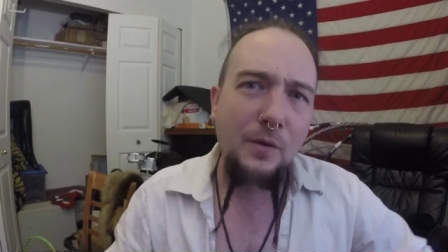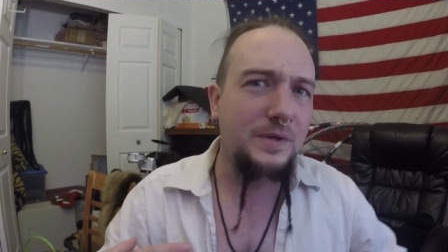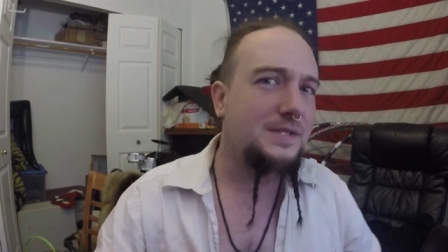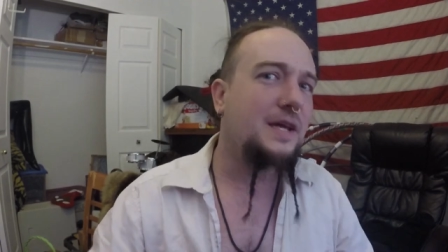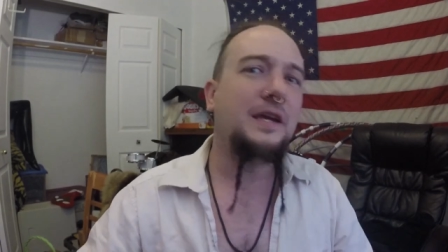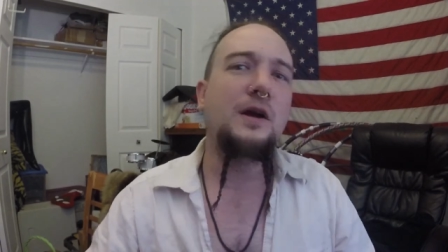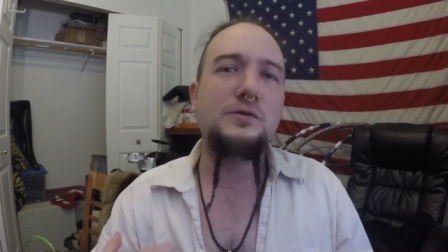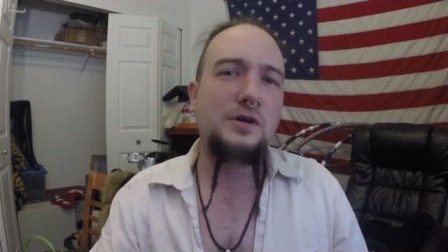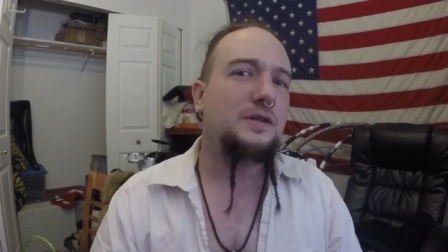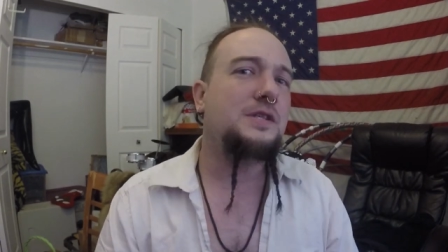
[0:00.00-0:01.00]
I always like how
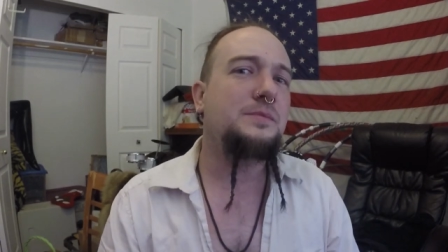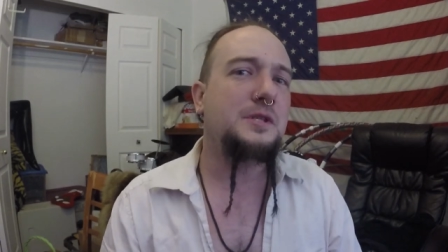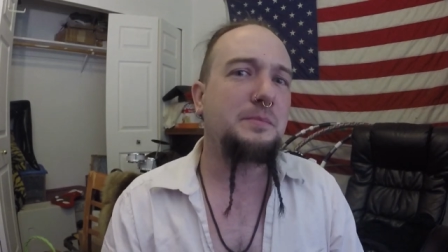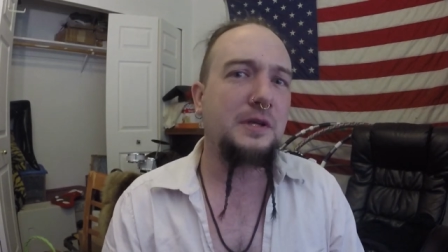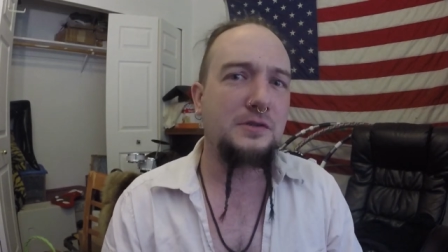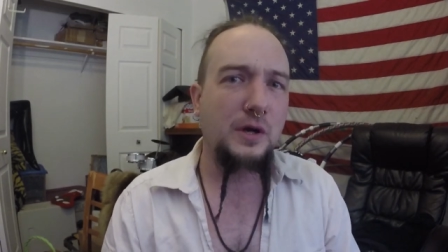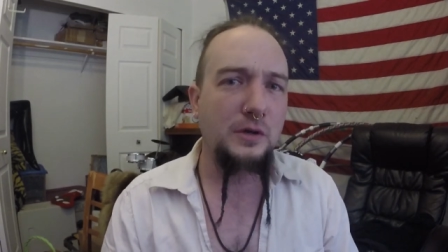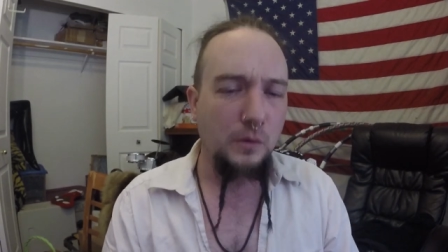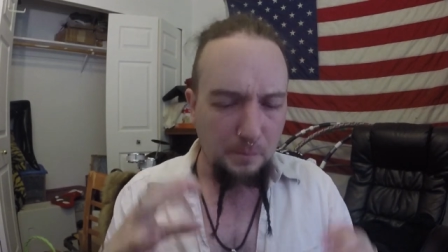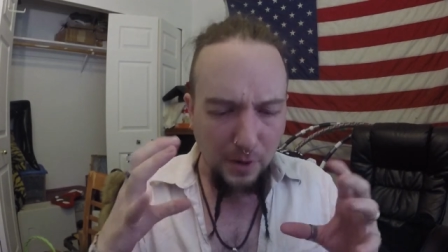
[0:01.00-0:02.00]
Josh seems to be
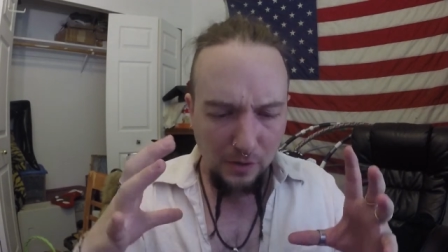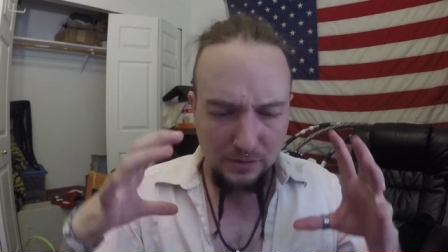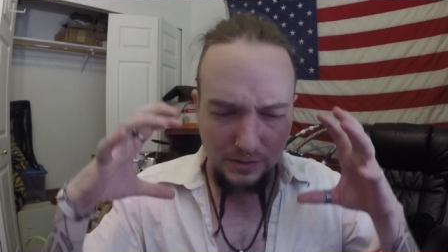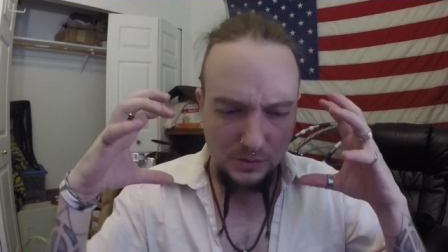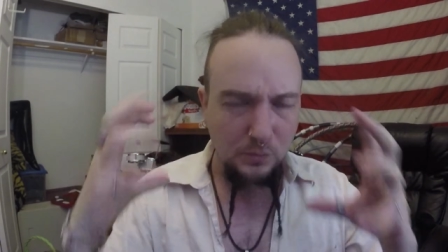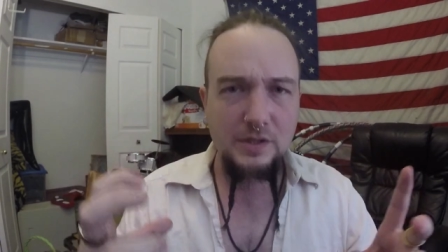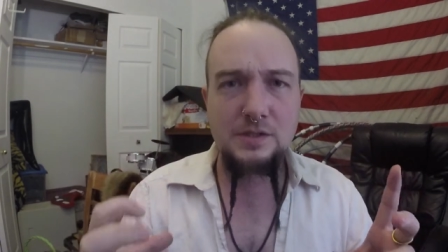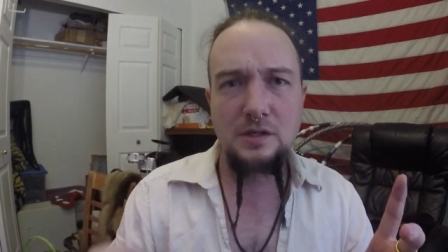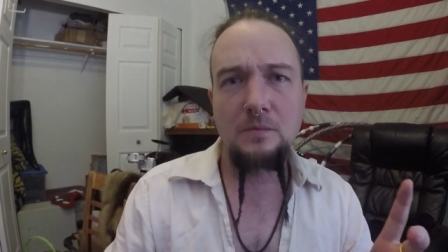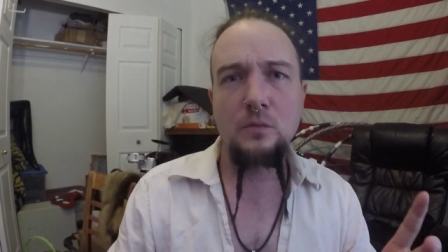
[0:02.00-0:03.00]
trying to impart this
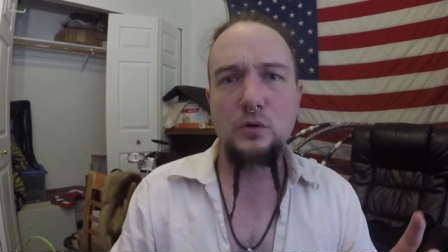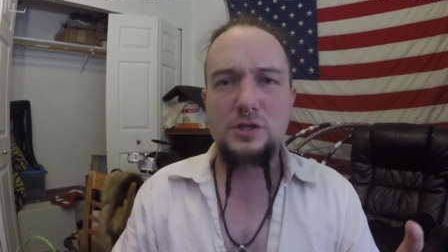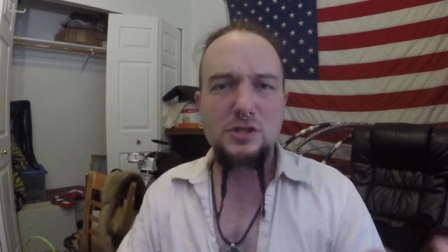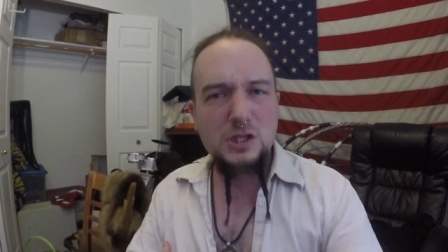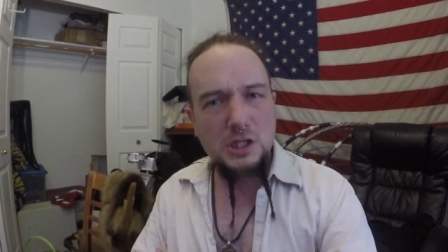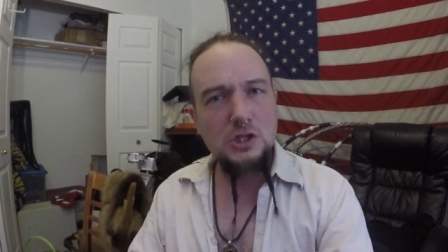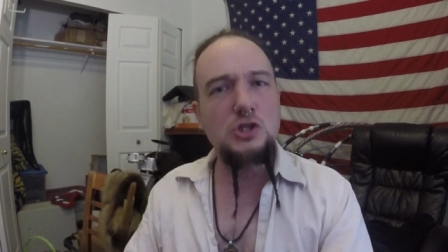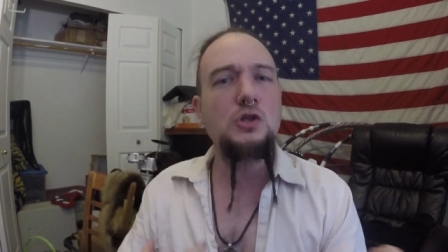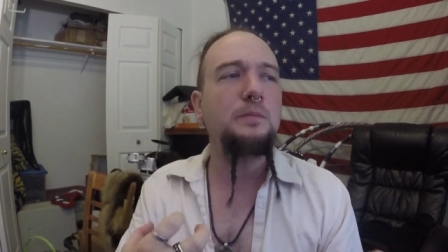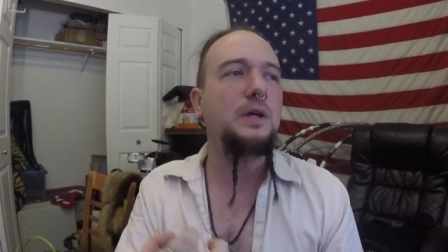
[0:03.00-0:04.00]
wisdom or just
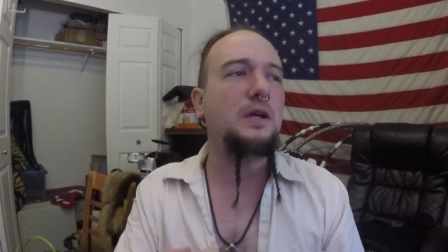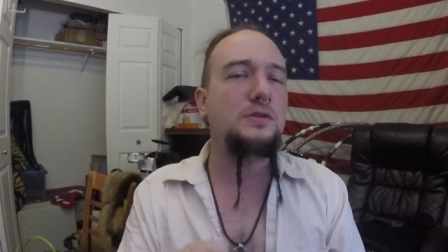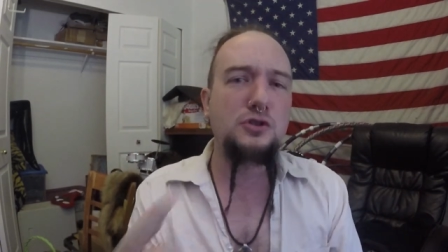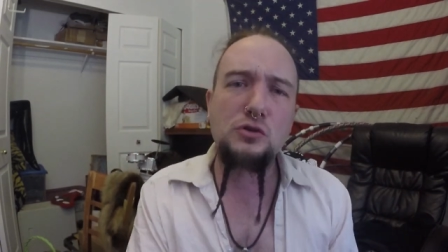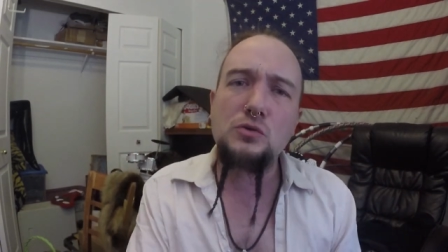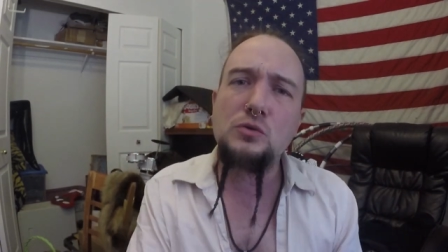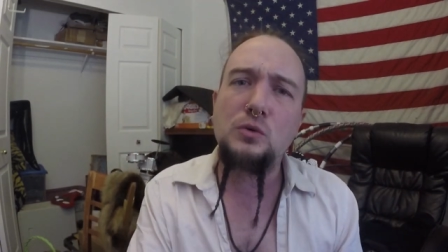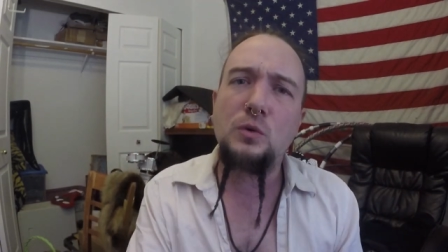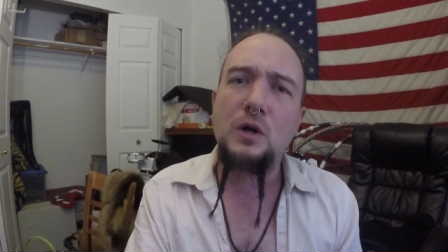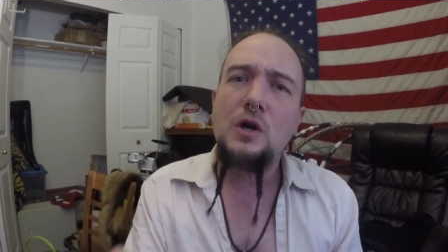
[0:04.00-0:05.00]
teach you because
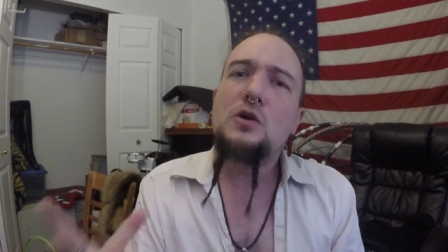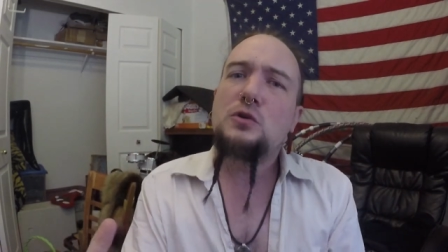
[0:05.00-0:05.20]
you